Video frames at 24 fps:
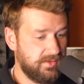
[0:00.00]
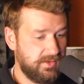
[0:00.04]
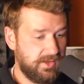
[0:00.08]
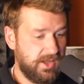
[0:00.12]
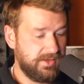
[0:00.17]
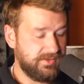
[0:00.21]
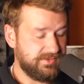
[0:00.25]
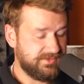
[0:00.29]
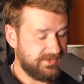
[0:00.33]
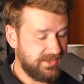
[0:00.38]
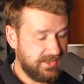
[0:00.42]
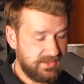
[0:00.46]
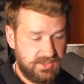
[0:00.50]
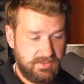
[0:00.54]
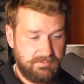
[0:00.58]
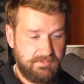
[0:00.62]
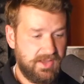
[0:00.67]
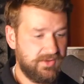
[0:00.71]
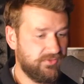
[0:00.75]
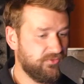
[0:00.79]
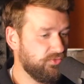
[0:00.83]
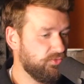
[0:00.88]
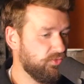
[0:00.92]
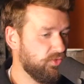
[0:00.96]
I set the
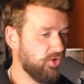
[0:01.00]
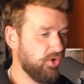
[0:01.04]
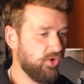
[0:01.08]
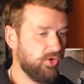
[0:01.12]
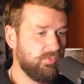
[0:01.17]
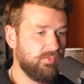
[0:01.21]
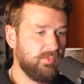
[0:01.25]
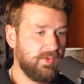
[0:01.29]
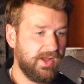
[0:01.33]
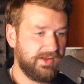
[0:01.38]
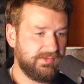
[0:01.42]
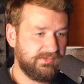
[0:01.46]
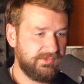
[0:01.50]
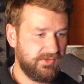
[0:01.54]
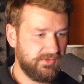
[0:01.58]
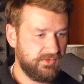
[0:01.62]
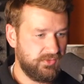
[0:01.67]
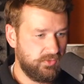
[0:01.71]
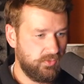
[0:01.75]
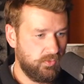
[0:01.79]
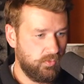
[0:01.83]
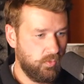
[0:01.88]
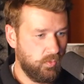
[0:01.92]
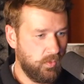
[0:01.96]
metronome, I tell
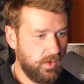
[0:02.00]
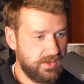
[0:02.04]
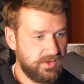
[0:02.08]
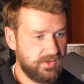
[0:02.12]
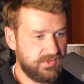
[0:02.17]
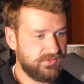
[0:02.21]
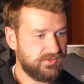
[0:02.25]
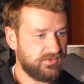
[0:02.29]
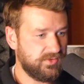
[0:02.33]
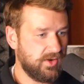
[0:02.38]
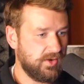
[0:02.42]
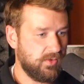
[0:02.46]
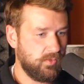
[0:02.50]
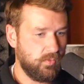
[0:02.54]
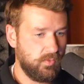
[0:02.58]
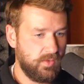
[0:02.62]
you when to start,